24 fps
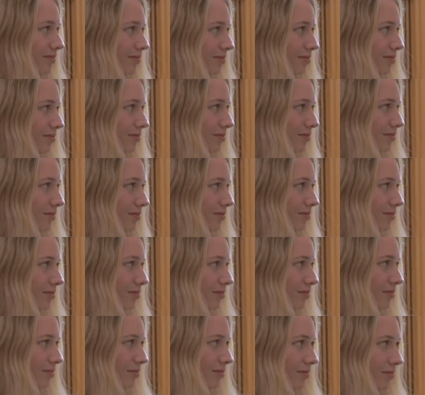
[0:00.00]

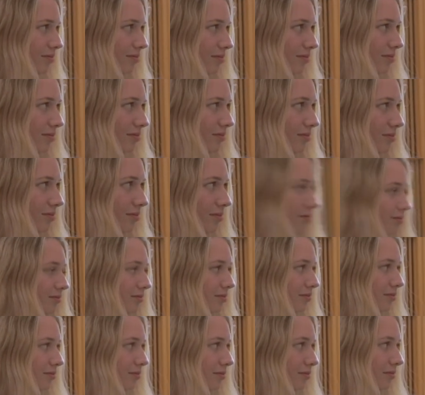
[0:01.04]

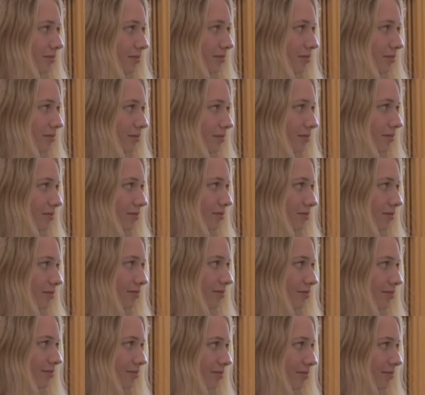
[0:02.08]

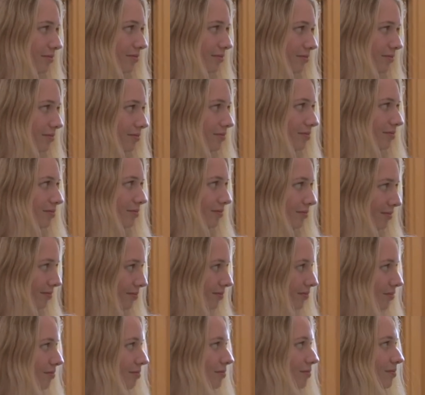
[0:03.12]

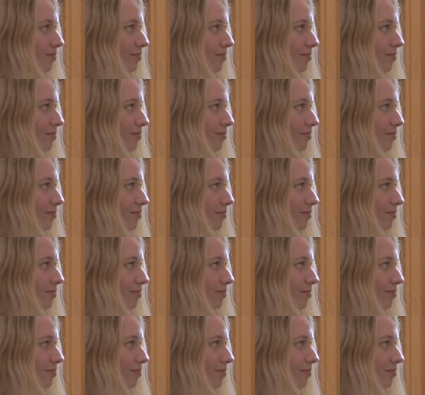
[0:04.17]
[no speech]